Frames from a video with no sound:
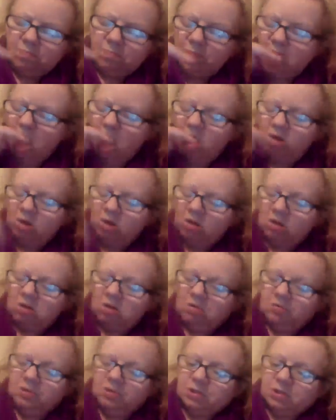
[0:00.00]
tenant
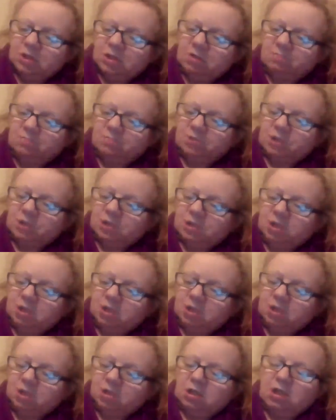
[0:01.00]
of this company?
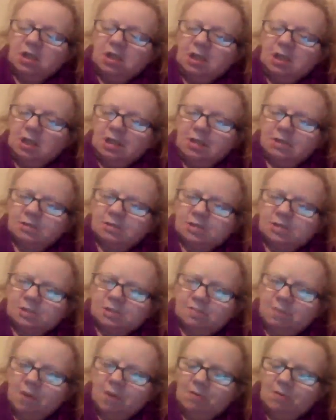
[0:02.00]
No. This is
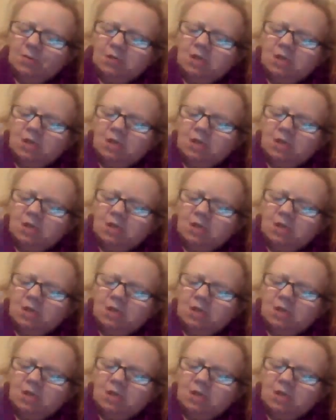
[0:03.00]
a very